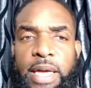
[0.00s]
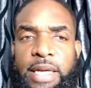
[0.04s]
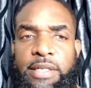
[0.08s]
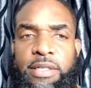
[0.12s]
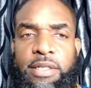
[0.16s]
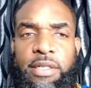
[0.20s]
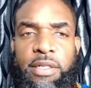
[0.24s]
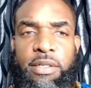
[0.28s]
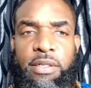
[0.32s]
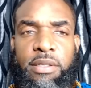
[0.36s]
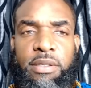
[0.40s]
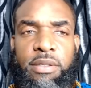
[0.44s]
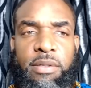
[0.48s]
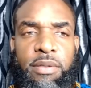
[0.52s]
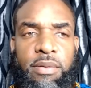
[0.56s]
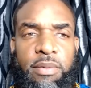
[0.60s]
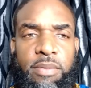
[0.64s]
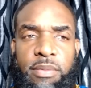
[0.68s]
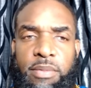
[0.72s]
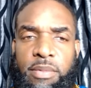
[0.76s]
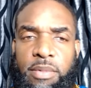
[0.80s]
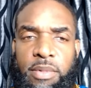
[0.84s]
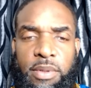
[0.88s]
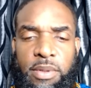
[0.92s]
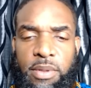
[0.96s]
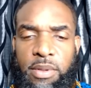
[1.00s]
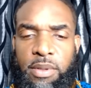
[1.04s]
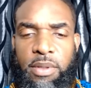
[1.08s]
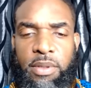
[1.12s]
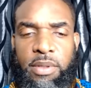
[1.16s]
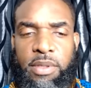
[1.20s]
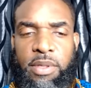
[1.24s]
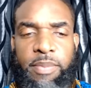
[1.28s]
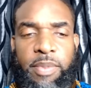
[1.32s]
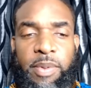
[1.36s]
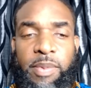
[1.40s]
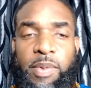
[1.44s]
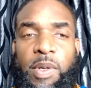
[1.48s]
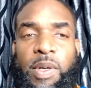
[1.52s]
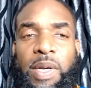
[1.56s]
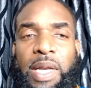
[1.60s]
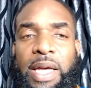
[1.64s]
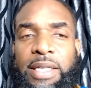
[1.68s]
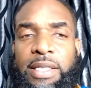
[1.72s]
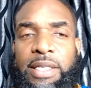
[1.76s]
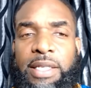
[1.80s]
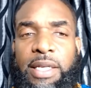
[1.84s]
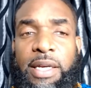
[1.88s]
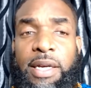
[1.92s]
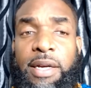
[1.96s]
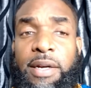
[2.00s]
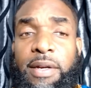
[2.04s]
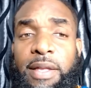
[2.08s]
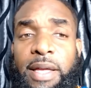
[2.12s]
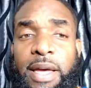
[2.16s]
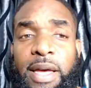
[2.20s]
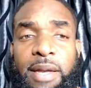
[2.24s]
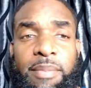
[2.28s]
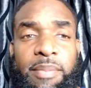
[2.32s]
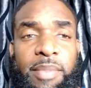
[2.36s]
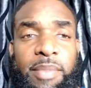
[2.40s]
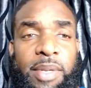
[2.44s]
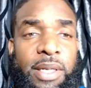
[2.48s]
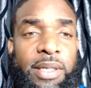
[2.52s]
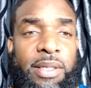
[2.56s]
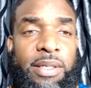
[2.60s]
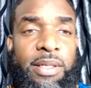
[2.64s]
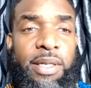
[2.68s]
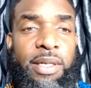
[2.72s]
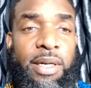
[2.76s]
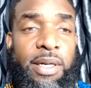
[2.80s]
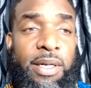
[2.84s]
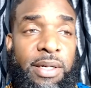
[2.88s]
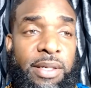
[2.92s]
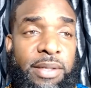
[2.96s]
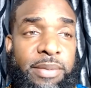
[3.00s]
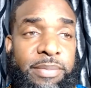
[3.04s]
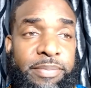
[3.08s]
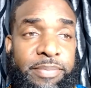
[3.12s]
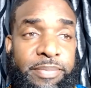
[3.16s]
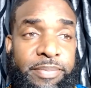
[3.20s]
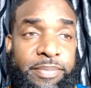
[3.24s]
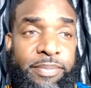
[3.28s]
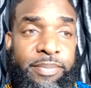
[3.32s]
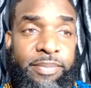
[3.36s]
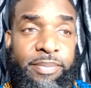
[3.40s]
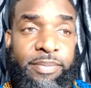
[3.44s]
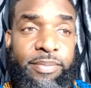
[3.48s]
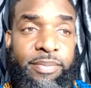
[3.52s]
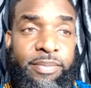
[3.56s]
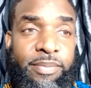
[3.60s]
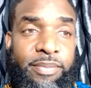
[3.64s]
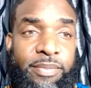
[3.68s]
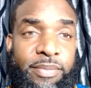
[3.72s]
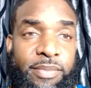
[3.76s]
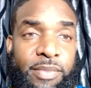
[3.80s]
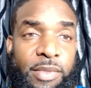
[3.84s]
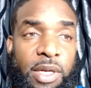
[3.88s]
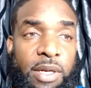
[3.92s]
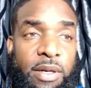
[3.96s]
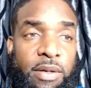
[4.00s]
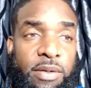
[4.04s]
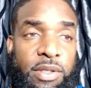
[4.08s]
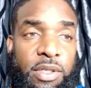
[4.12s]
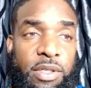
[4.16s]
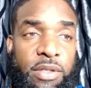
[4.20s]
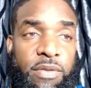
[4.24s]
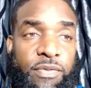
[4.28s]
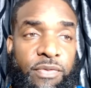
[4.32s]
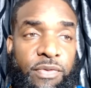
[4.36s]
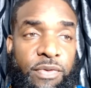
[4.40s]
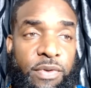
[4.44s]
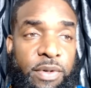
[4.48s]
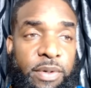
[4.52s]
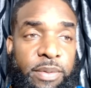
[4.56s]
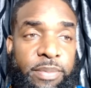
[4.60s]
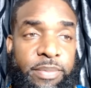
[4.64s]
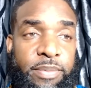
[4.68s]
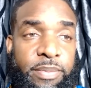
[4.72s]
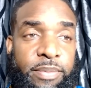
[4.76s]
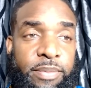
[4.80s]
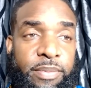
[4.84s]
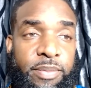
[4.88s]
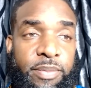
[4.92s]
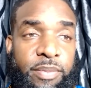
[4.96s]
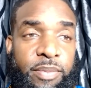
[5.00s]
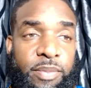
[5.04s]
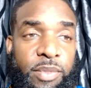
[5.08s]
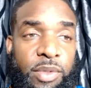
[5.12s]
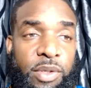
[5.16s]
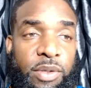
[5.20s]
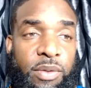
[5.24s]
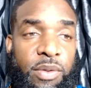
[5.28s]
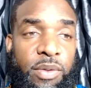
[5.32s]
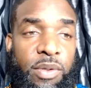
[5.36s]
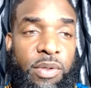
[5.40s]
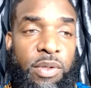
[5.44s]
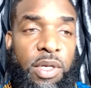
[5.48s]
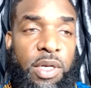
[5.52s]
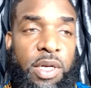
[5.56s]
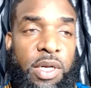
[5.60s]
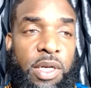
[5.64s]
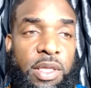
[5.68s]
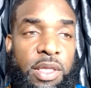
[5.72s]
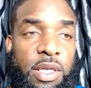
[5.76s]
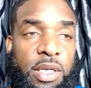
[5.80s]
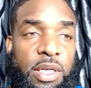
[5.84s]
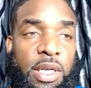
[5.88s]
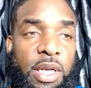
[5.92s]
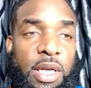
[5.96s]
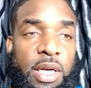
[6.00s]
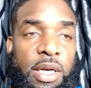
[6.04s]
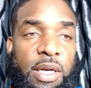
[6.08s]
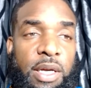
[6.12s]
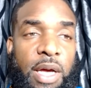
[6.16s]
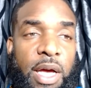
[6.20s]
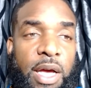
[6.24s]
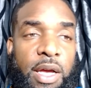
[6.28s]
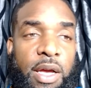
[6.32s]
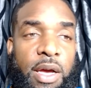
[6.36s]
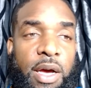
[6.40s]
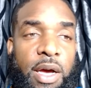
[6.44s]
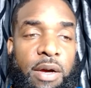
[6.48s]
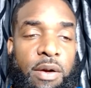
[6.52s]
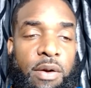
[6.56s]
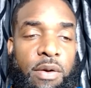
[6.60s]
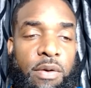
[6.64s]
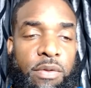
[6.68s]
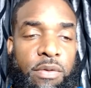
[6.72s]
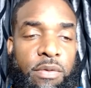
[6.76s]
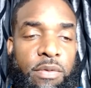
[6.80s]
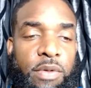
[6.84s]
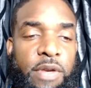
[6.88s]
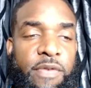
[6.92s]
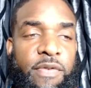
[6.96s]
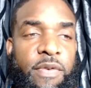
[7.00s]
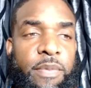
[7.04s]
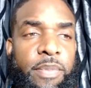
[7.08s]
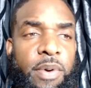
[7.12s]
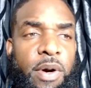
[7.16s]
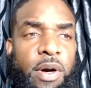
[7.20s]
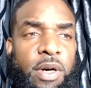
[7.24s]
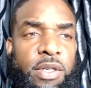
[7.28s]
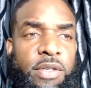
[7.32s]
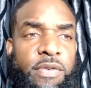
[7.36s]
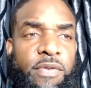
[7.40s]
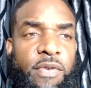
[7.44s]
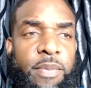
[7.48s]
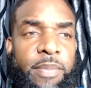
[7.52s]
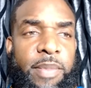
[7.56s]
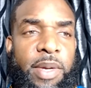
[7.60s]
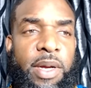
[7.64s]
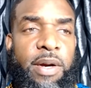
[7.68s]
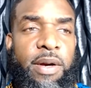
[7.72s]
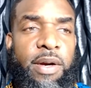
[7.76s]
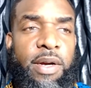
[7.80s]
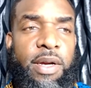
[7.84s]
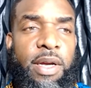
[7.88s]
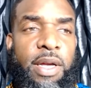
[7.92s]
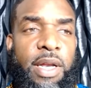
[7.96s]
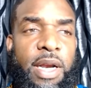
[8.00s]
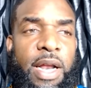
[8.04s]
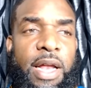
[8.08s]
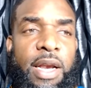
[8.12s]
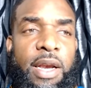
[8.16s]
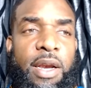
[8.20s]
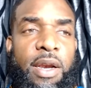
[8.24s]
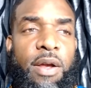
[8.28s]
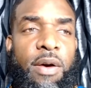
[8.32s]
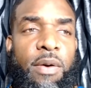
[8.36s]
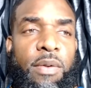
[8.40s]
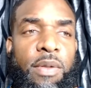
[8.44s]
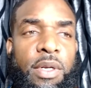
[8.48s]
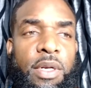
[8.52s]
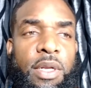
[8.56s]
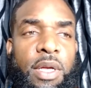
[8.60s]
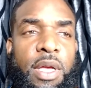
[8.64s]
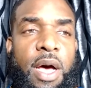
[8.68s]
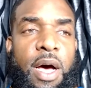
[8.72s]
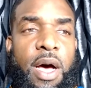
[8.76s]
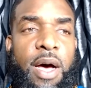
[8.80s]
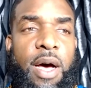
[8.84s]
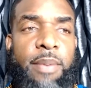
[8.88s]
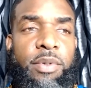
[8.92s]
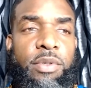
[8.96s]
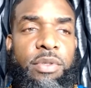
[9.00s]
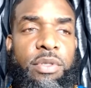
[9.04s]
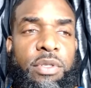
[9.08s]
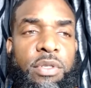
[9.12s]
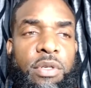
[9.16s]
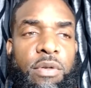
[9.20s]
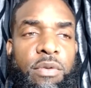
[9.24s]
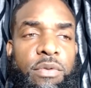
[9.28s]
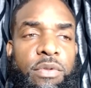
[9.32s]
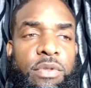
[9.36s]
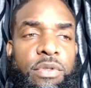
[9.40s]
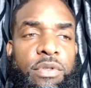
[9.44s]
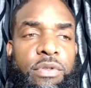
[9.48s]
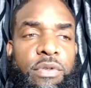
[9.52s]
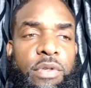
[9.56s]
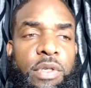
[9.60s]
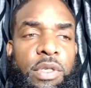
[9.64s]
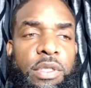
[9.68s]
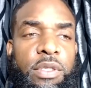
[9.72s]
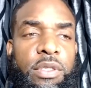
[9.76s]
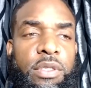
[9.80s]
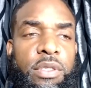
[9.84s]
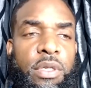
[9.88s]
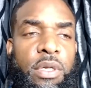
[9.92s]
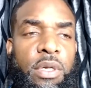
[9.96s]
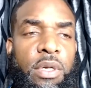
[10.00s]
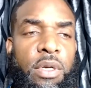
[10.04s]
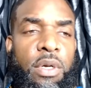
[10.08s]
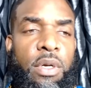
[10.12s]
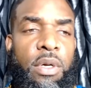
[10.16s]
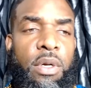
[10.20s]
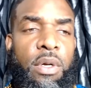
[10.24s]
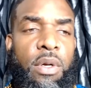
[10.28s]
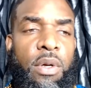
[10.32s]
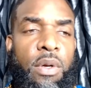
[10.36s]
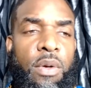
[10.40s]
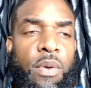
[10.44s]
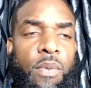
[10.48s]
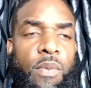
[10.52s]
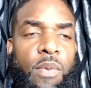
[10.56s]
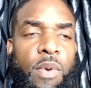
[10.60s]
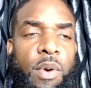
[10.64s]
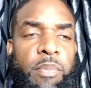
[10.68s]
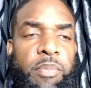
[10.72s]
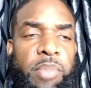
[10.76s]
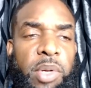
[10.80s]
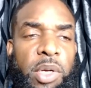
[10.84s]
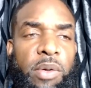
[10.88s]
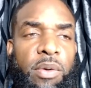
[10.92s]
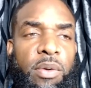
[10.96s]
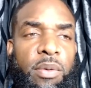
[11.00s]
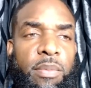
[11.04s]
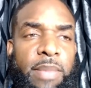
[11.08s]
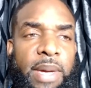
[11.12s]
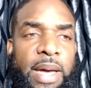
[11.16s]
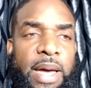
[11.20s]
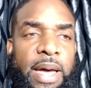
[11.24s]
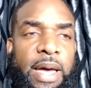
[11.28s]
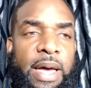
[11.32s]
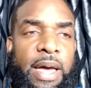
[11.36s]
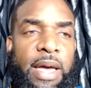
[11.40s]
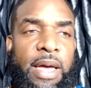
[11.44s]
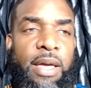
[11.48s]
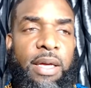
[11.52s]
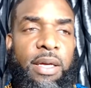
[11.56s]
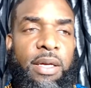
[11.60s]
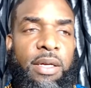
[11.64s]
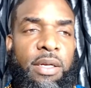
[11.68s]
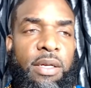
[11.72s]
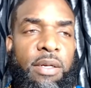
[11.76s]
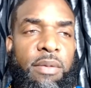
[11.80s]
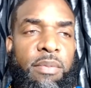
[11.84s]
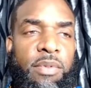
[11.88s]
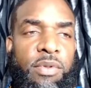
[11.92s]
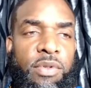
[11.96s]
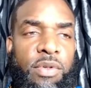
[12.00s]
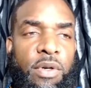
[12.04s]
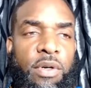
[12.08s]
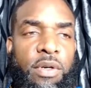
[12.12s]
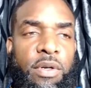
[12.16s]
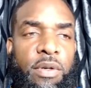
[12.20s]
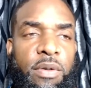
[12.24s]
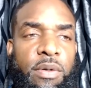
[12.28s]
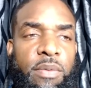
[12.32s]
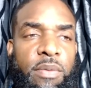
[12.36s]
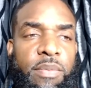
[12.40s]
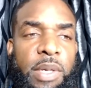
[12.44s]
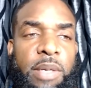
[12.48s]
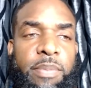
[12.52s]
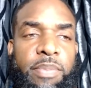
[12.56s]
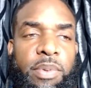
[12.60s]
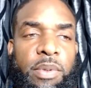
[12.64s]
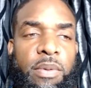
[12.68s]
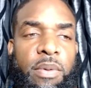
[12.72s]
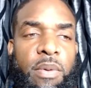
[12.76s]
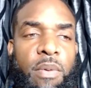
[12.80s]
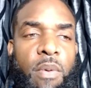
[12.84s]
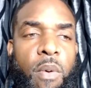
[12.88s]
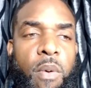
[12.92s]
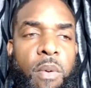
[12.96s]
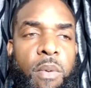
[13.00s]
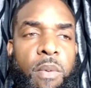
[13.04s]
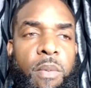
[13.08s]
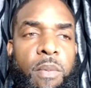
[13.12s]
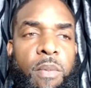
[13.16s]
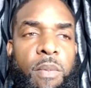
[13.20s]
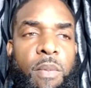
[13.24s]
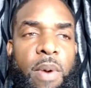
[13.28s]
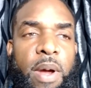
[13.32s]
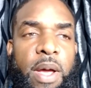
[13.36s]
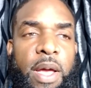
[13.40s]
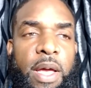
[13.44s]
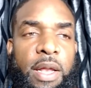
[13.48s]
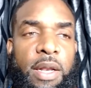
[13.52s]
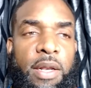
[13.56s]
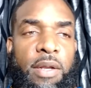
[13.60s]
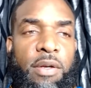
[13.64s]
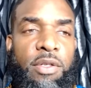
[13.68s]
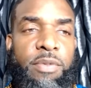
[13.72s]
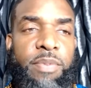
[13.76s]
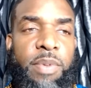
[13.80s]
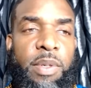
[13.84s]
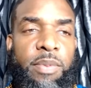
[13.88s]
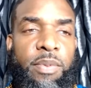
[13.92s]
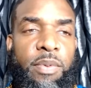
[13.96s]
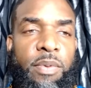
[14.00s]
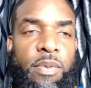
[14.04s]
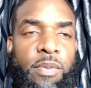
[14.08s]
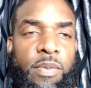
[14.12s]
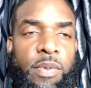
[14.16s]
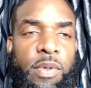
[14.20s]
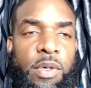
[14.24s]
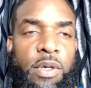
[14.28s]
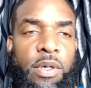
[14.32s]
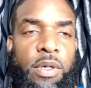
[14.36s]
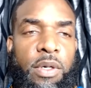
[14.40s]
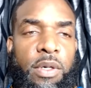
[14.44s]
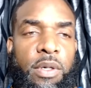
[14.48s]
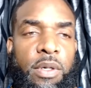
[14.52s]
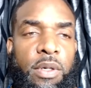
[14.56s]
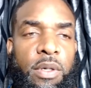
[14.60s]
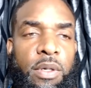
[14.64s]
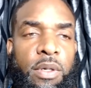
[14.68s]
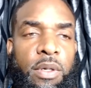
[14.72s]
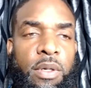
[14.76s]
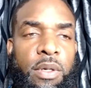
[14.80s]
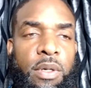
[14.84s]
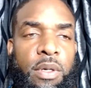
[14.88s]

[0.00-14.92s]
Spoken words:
That's just, some people don't like to hear that, but you know, just from, you look at I'll go through different parts of America, and I know that the cobblestone streets were built by certain people, and those people were